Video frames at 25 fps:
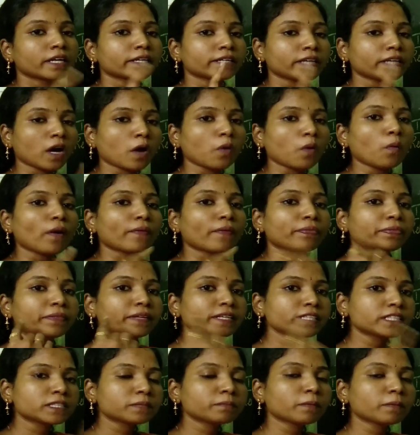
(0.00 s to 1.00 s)
Now
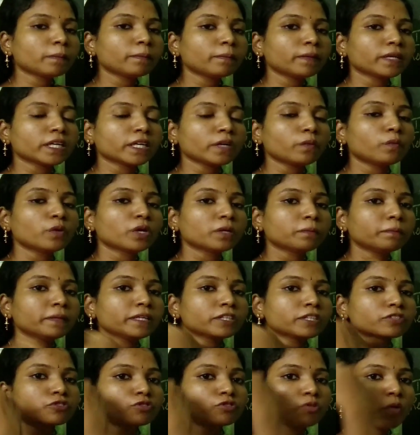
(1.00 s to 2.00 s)
this memory will
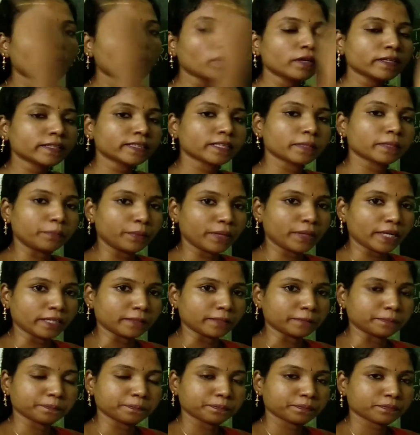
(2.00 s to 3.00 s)
be stored in the
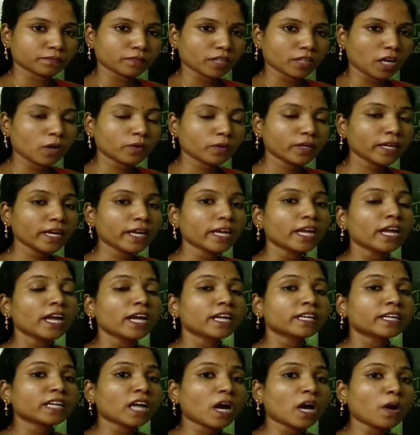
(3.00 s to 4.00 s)
brain. Okay,
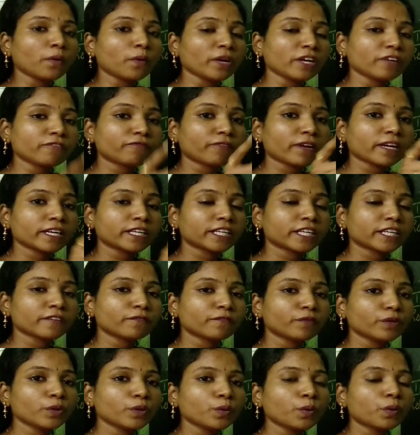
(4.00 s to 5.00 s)
now if I
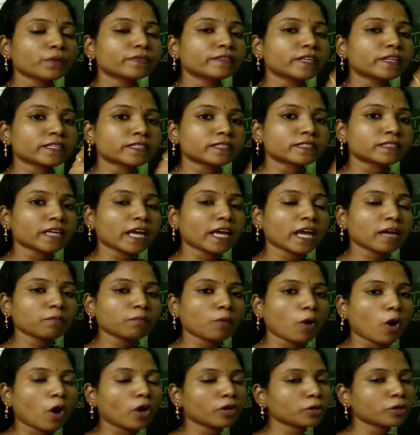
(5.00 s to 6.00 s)
give you the same
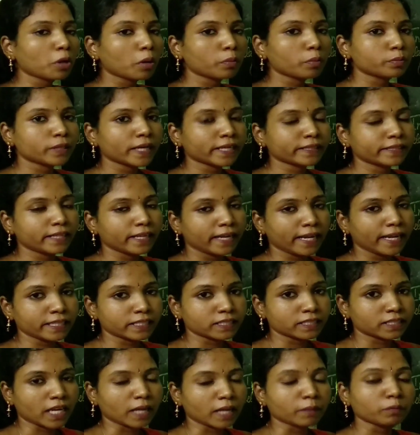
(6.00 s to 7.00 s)
hot object the
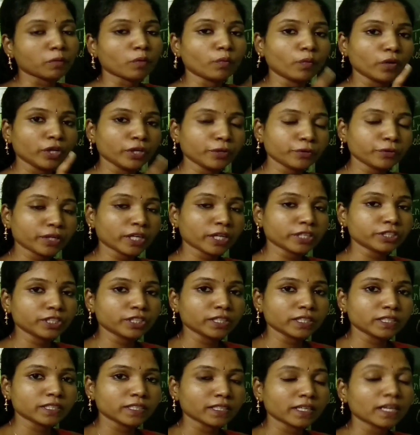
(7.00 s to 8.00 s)
next time, will you touch
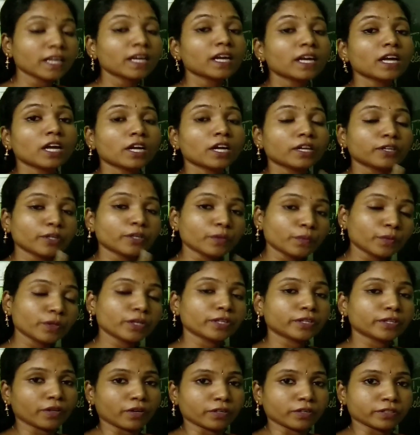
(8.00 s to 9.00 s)
it? You
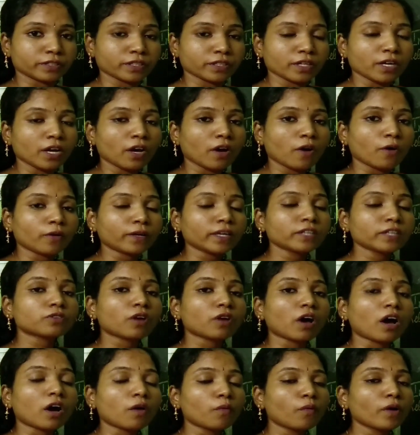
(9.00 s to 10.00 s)
will not. Okay,
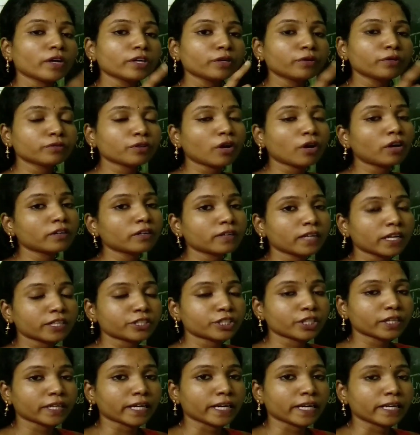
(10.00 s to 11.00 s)
so how are you not
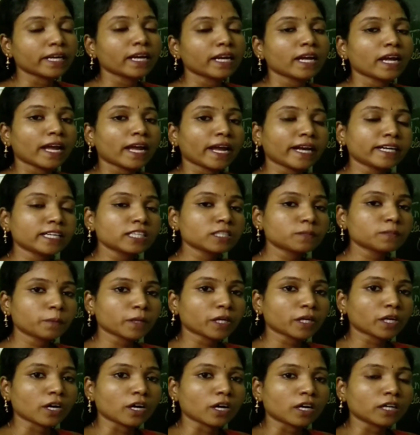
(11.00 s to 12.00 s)
touching it? It is
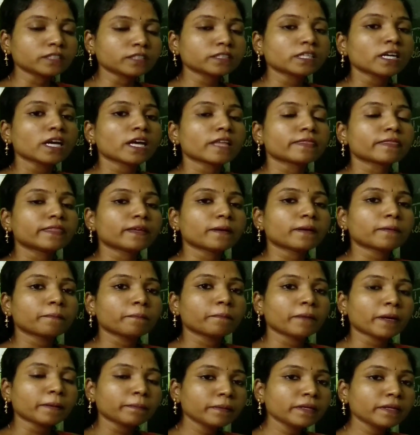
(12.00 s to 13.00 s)
because the
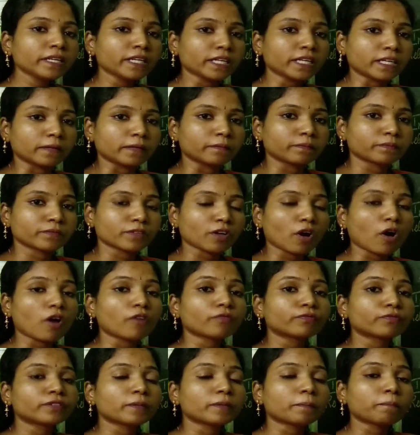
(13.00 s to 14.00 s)
memory
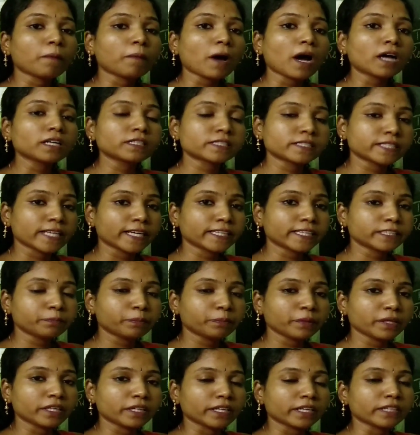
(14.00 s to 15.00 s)
of the past
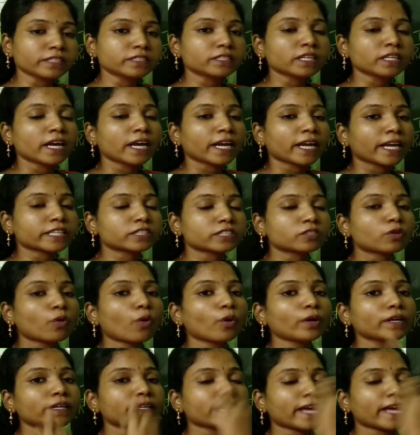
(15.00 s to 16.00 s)
experience is
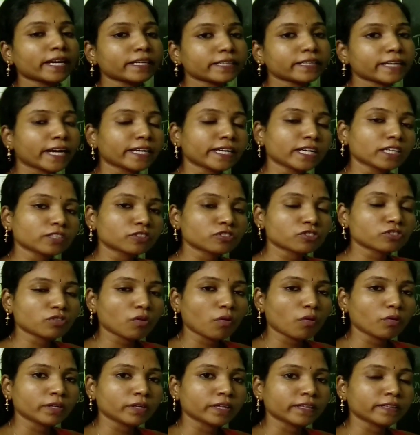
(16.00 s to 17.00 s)
going and getting
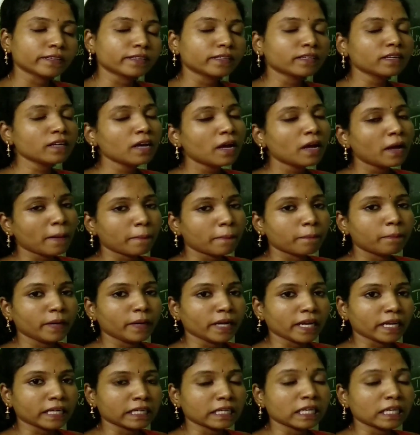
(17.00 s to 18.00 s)
stored in the
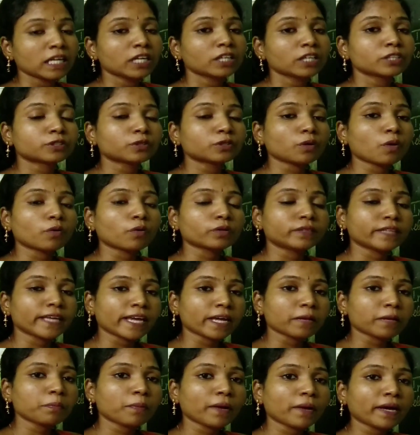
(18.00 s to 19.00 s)
brain. So
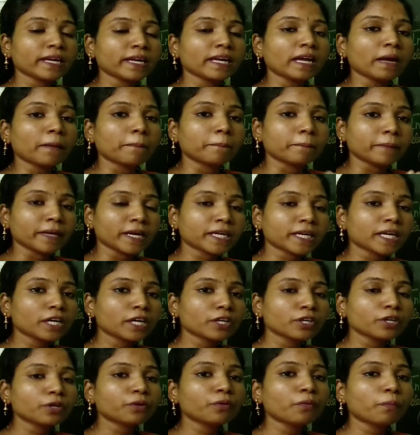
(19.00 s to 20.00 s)
thereby
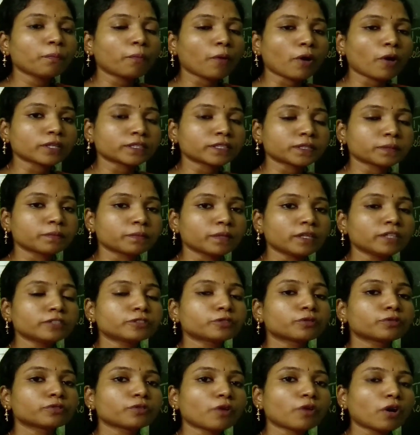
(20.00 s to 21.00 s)
making you possible
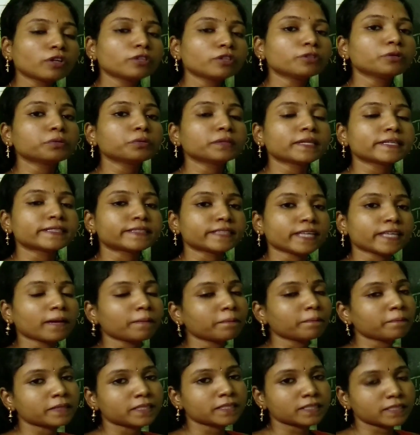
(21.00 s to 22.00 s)
to not do the
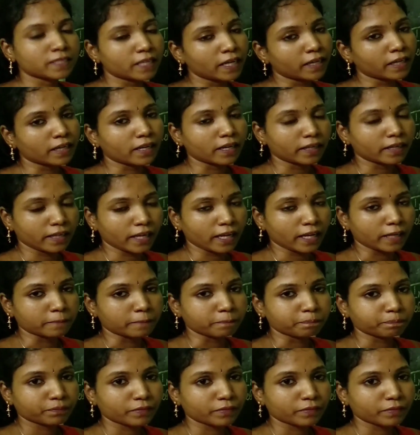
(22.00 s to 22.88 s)
same mistake again.